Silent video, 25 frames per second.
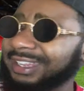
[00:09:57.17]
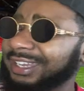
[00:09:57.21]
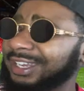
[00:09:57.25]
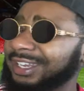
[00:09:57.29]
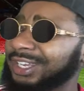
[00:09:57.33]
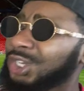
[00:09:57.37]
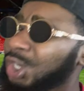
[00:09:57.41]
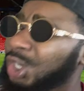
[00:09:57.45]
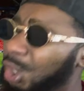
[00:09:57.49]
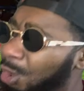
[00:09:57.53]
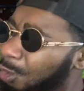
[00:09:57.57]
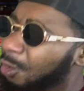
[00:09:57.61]

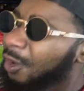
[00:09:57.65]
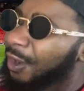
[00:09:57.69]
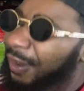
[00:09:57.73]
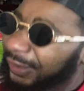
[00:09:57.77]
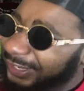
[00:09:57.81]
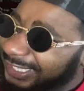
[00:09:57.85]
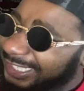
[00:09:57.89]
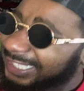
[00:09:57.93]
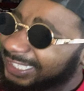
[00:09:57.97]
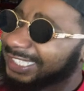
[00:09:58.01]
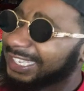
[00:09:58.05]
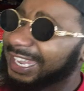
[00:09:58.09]
You
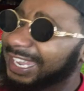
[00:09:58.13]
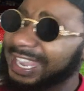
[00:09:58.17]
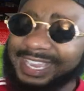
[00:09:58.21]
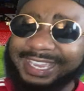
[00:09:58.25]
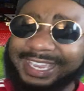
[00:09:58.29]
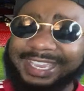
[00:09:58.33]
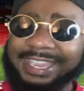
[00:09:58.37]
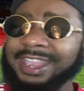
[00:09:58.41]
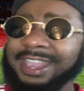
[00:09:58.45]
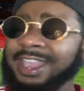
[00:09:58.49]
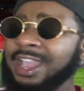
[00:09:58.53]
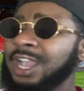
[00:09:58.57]
are
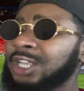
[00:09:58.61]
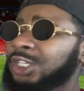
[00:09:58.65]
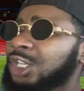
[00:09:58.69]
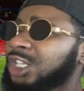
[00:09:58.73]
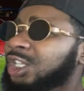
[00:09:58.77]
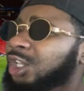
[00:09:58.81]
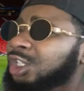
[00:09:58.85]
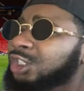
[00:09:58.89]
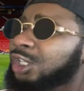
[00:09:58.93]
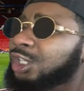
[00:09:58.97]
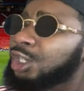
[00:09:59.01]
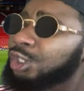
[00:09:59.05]
sick.
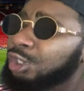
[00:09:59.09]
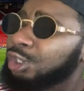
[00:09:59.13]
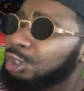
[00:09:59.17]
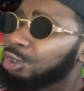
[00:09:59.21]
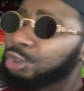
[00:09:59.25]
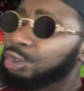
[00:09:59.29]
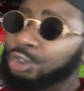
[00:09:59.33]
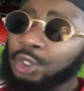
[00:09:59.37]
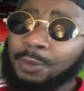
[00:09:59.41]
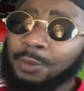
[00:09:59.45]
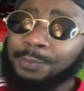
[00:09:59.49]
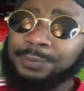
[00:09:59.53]
Just because of
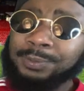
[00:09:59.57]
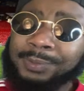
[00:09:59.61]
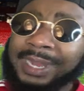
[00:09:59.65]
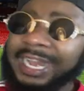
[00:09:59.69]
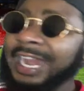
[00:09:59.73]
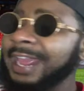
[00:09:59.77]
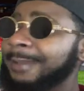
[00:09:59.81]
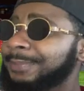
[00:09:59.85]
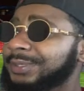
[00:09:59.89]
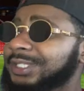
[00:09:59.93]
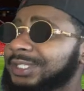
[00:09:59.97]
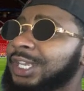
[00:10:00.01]
YouTube
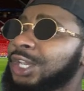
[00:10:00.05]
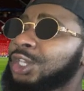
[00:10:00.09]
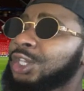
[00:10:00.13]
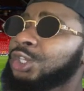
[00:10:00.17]
clips,